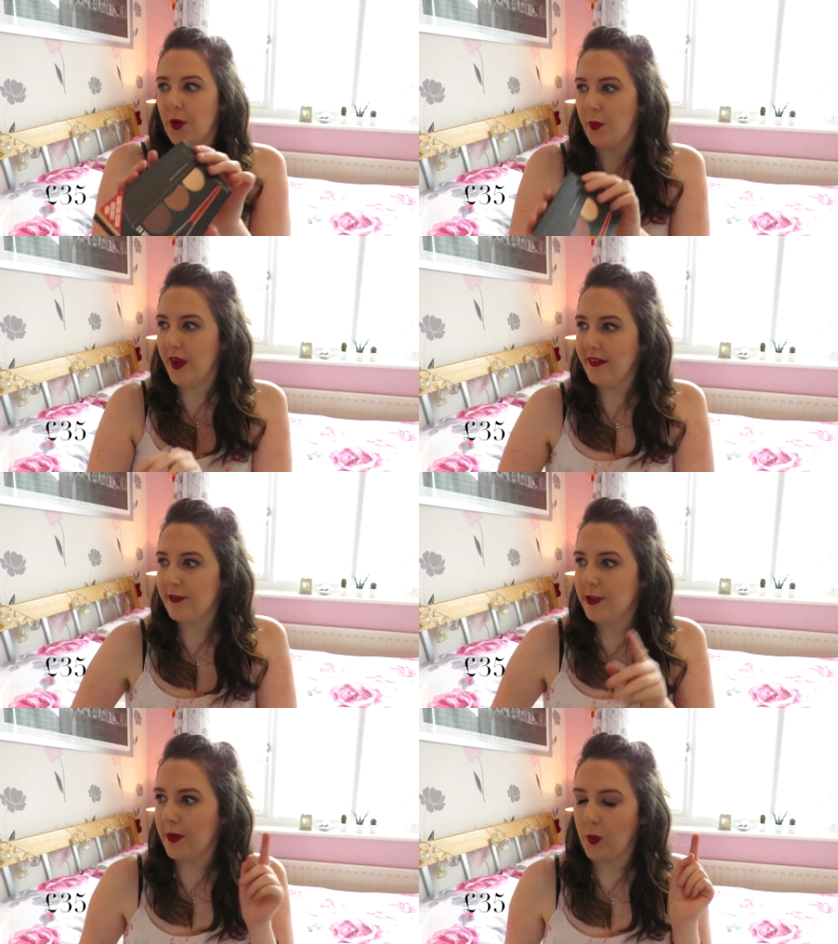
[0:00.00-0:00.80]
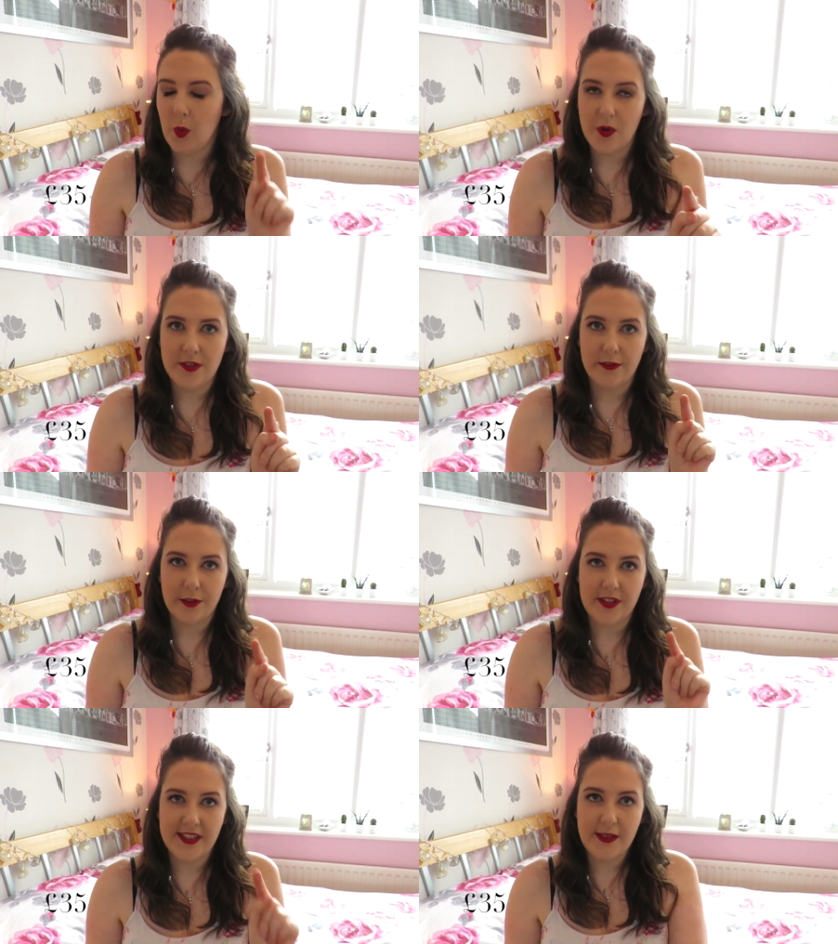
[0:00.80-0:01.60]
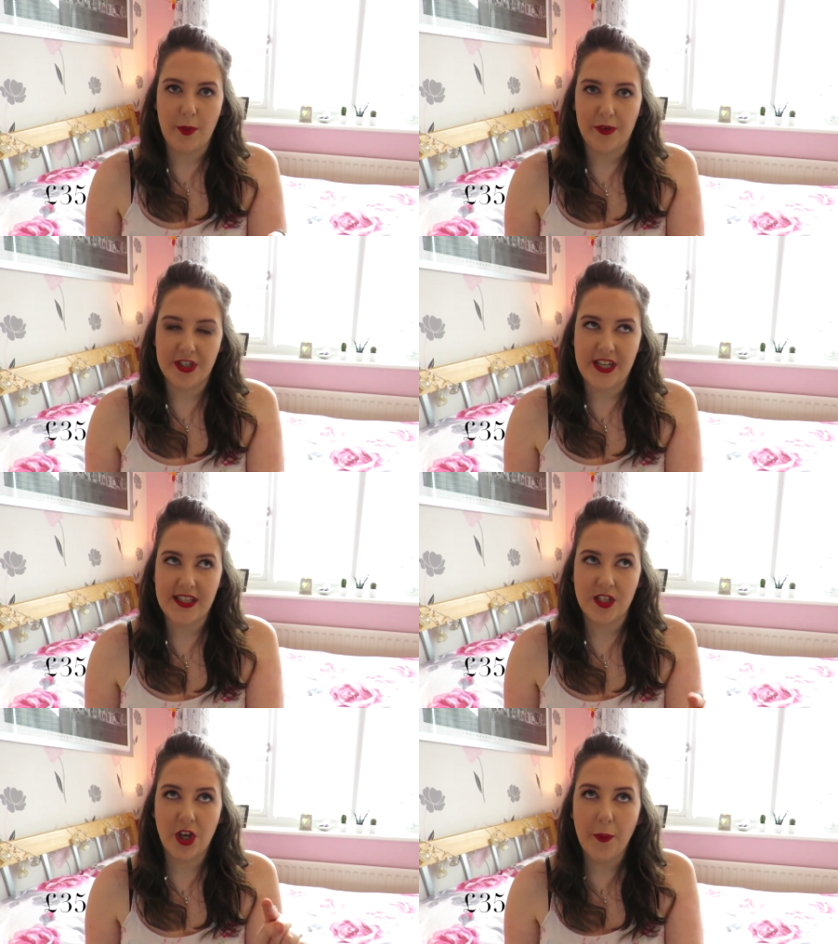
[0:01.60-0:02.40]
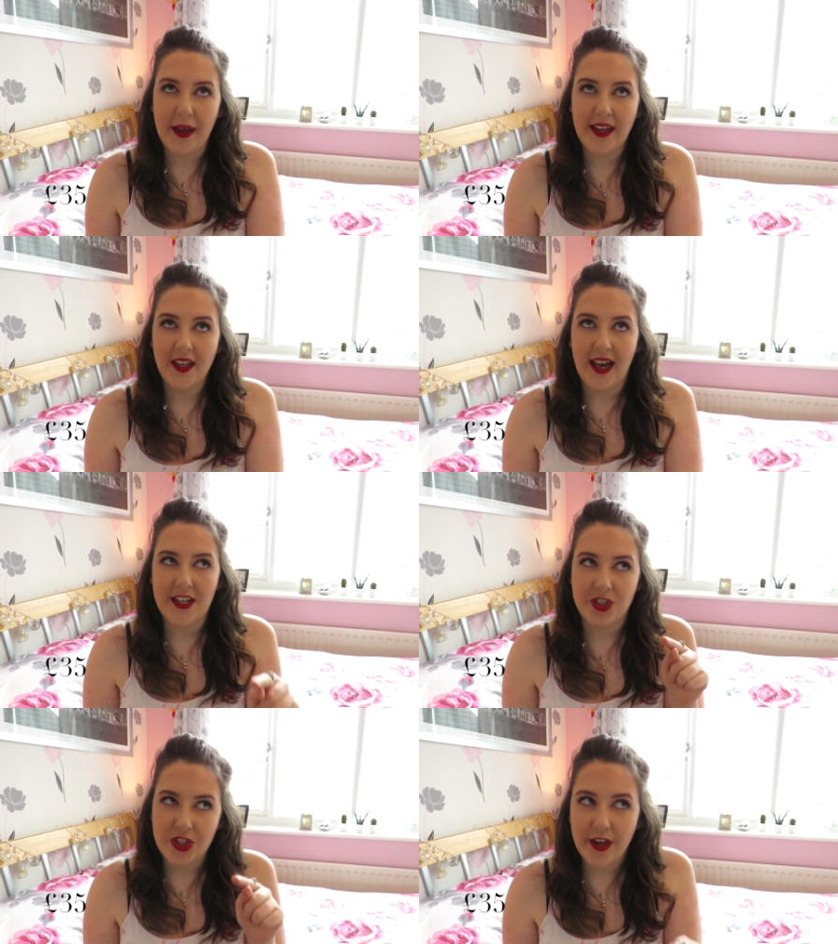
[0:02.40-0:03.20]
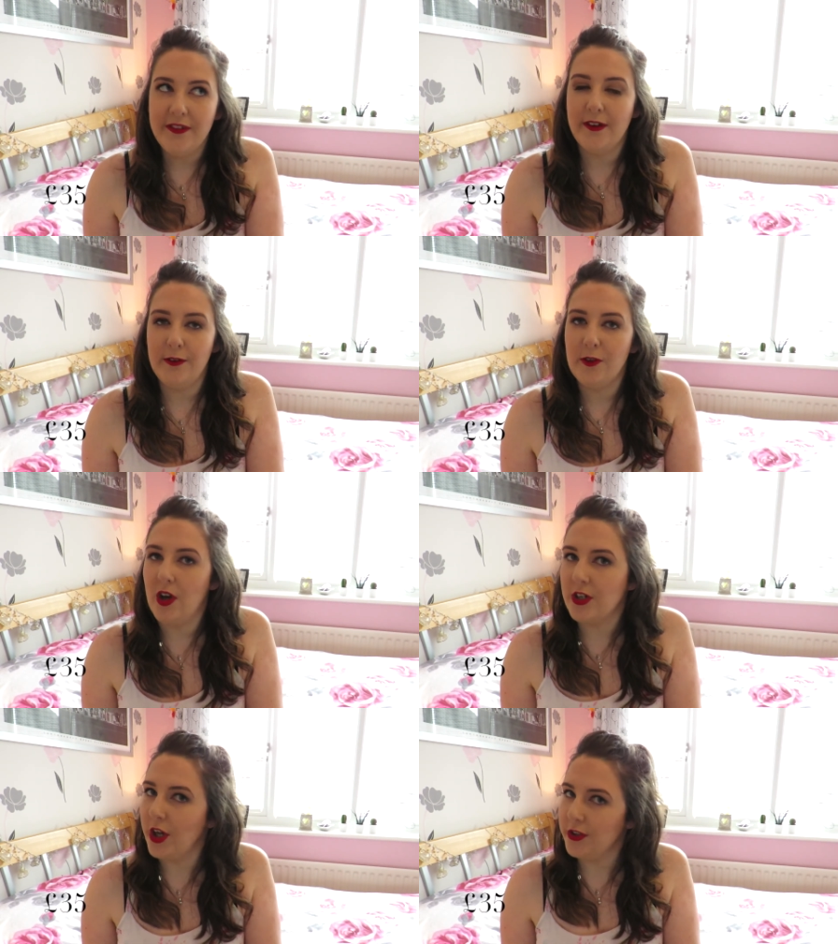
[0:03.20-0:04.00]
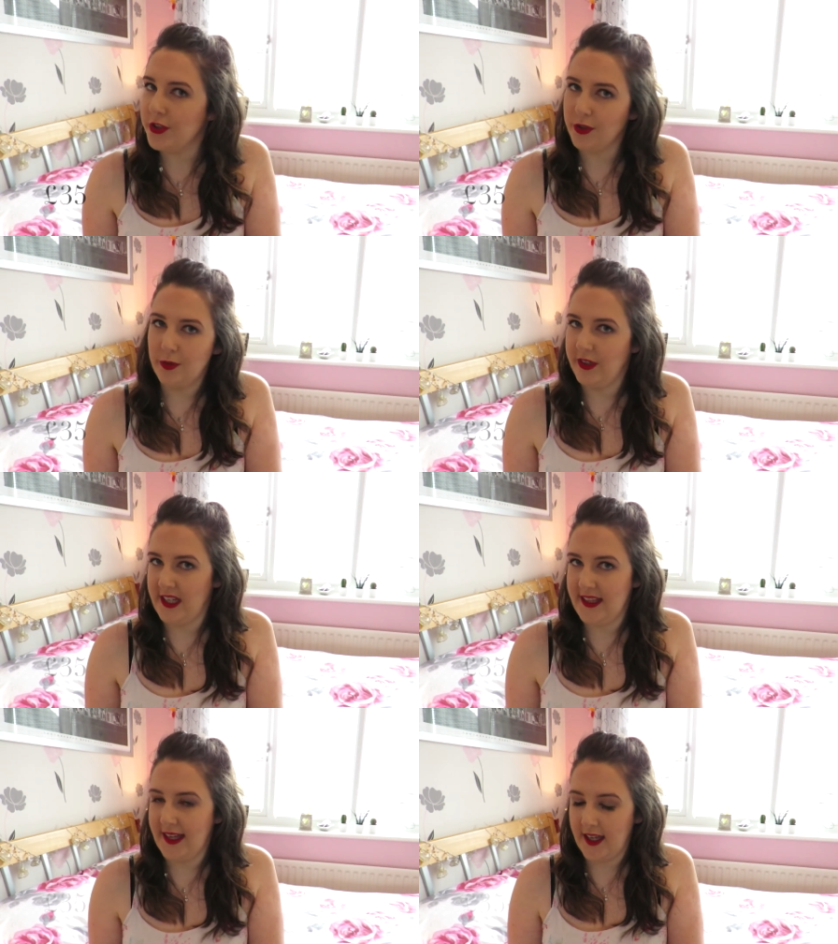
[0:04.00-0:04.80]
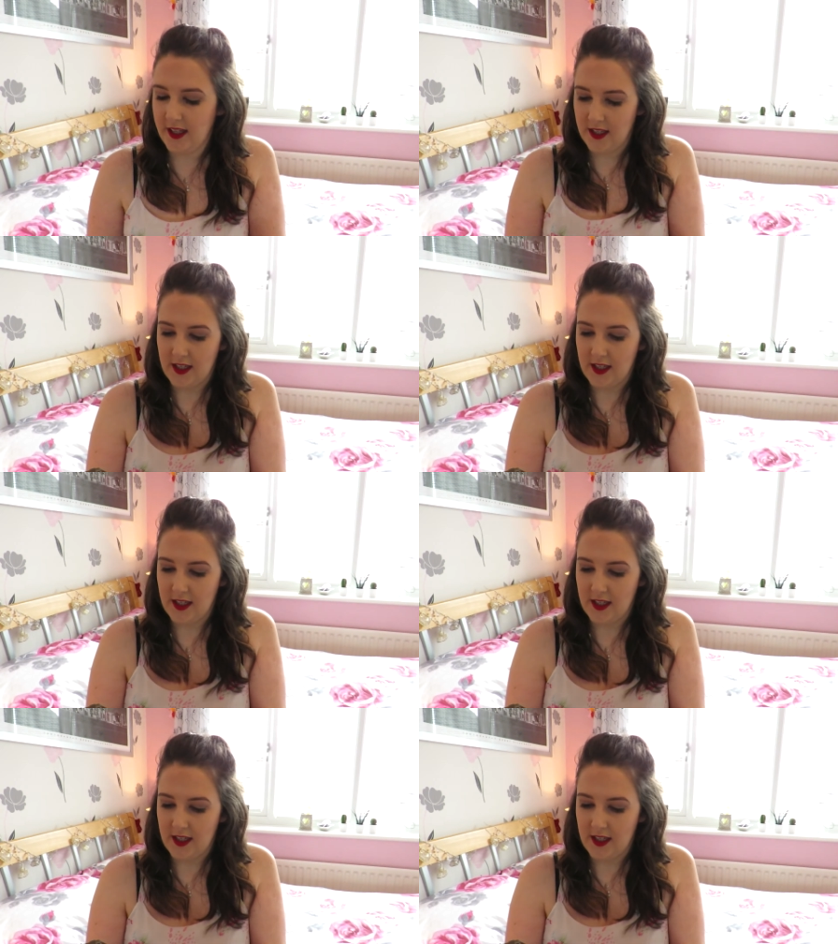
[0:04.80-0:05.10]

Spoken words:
Although I've got an order of all the Sigma brushes coming, I don't know if I've got a contour one in there.